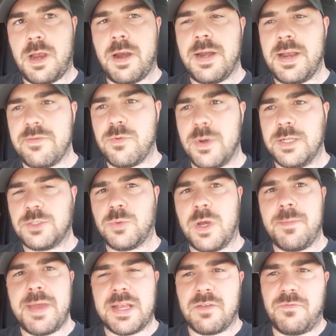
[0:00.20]
All right, everyone, I just
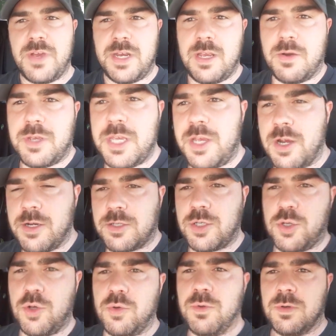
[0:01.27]
want to make a video here
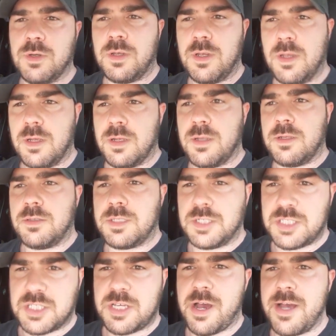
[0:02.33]
to
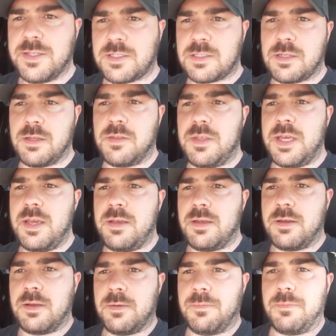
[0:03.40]
discuss
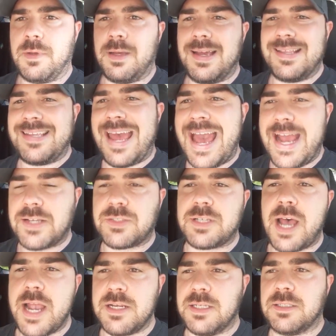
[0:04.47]
the attacks
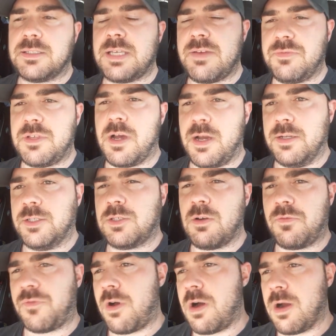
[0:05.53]
Zionists have done
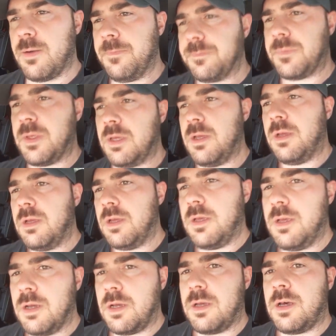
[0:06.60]
so far.
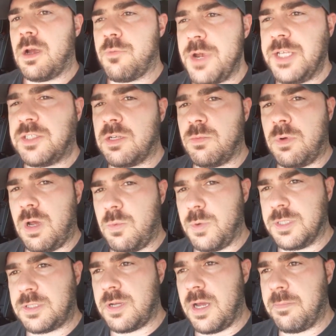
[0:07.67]
A recent one
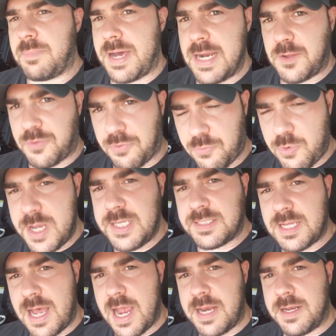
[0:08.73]
was done by three
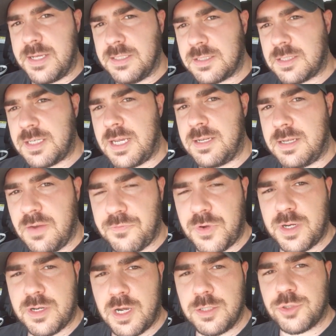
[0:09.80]
Zionists in
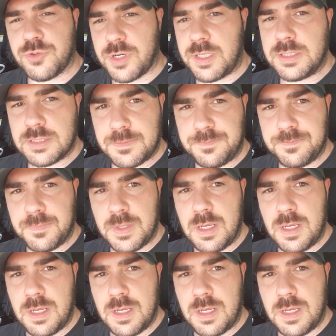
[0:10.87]
different countries.